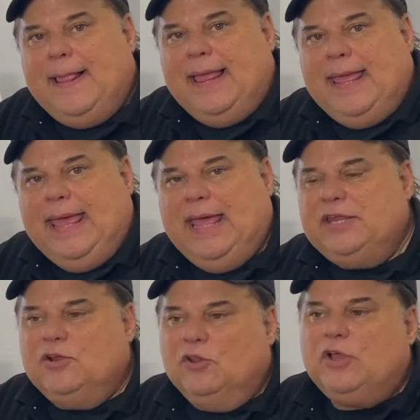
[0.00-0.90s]
And
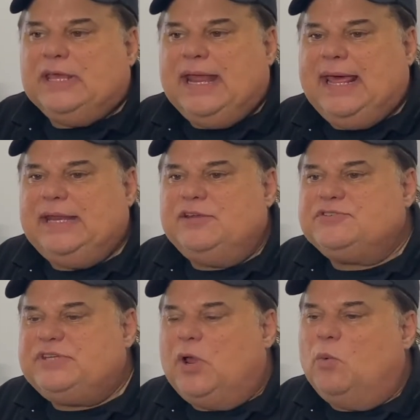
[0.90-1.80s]
you're looking at it and you're
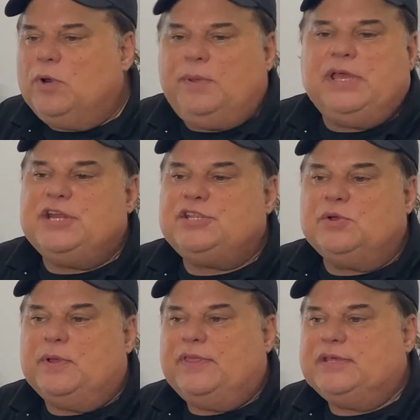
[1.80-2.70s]
saying, what are we going to do
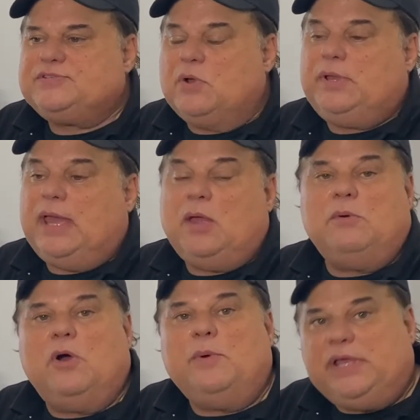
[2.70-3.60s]
with this? Okay, well, we can